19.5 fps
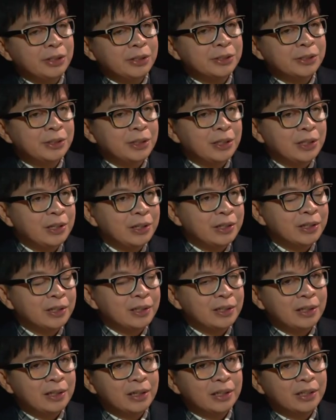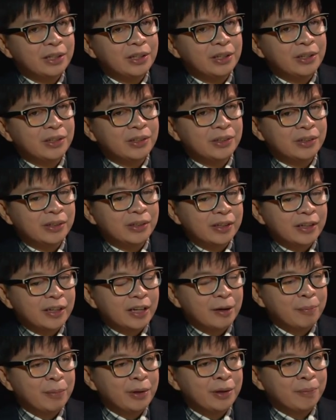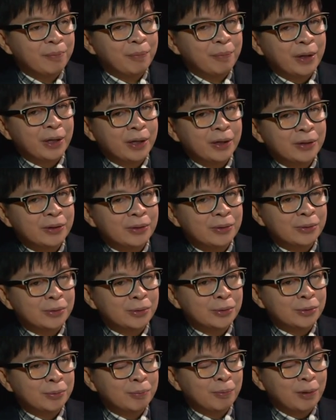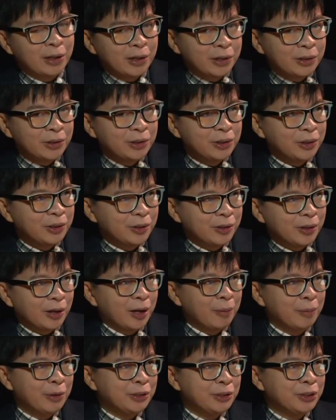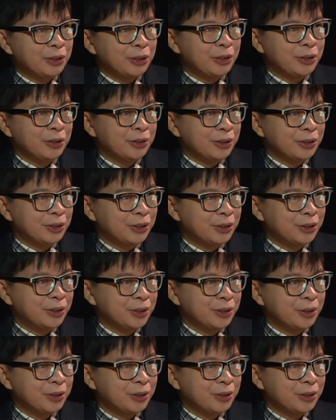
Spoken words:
trees, the illegal logging, have an effect to flooding, climate change?